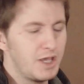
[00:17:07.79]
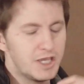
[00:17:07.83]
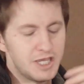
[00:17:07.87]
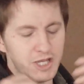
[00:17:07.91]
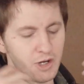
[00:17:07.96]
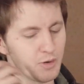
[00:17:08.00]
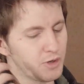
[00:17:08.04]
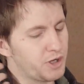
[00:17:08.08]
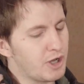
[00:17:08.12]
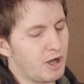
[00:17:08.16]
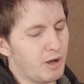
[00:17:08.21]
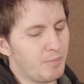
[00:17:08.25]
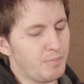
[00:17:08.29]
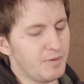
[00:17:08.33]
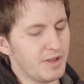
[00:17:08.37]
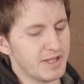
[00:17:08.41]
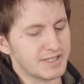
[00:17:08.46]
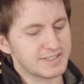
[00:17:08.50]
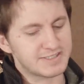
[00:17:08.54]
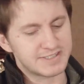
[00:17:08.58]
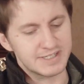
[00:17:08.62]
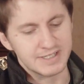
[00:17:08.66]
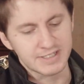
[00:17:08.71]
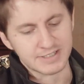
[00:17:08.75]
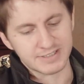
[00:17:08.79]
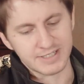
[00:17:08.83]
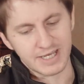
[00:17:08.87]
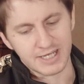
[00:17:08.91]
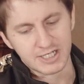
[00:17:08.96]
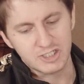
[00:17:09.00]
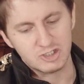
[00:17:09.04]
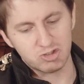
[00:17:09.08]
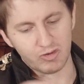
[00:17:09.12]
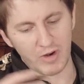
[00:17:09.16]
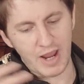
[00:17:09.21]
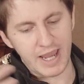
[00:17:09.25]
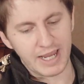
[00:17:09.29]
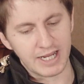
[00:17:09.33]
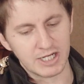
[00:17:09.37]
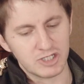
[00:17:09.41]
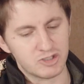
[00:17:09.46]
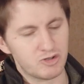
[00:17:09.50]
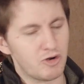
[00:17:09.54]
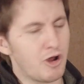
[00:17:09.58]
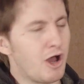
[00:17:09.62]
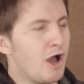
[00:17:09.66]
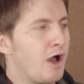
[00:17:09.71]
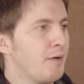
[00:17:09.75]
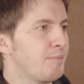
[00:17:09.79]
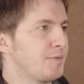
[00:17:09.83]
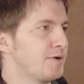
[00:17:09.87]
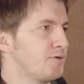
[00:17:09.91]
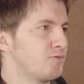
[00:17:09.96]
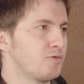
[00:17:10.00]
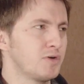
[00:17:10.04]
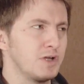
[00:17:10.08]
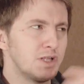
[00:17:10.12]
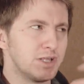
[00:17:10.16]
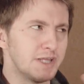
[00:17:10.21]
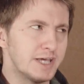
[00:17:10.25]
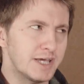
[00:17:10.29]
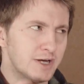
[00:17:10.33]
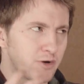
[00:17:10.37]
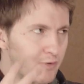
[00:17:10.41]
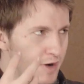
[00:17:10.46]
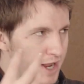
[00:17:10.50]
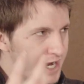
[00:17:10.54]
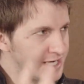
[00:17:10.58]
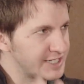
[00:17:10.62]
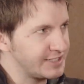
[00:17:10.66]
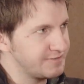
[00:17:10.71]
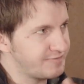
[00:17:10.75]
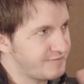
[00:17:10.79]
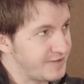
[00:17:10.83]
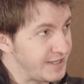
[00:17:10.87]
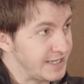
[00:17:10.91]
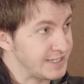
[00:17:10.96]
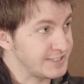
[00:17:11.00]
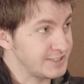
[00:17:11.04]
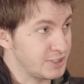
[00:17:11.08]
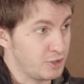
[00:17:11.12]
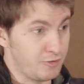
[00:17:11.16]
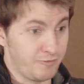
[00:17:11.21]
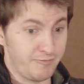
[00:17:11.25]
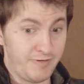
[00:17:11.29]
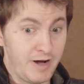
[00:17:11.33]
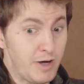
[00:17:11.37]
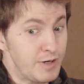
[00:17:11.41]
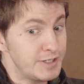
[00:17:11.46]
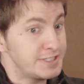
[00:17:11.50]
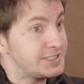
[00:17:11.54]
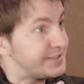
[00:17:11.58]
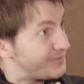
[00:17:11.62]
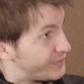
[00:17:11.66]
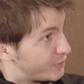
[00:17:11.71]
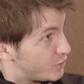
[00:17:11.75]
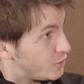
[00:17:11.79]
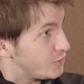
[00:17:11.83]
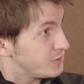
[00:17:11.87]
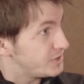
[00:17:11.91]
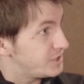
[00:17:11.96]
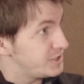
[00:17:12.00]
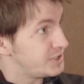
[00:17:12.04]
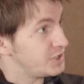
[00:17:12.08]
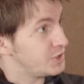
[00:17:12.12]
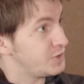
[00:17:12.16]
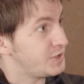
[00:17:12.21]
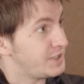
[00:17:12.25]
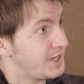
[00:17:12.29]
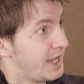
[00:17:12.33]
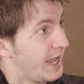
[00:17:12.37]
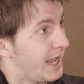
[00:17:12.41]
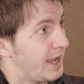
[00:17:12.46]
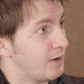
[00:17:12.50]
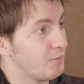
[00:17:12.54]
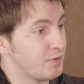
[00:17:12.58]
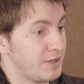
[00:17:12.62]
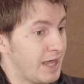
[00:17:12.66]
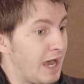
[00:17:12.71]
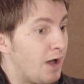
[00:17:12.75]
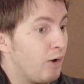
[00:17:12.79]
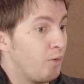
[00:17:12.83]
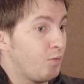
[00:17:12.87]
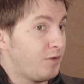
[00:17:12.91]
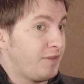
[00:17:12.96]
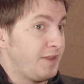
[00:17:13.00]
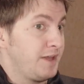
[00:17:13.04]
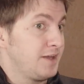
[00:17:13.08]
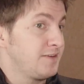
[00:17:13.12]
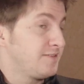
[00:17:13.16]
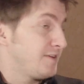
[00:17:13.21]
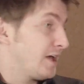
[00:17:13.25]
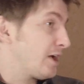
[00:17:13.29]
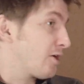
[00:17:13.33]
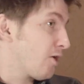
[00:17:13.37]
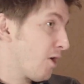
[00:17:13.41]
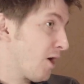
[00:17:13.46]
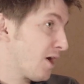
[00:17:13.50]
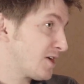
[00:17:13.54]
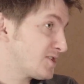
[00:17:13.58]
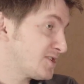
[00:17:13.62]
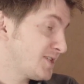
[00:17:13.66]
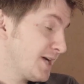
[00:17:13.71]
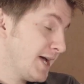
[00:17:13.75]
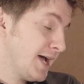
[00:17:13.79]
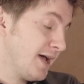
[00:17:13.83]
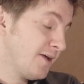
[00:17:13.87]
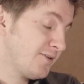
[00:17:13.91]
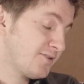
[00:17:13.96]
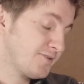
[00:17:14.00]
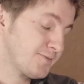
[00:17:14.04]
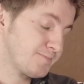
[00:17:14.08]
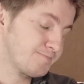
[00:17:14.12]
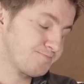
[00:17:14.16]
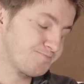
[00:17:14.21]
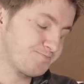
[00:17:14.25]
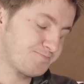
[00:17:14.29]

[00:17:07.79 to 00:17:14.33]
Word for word: you know, complex things like drag and drop and really interactive things that are very difficult to do today without things like RxJS.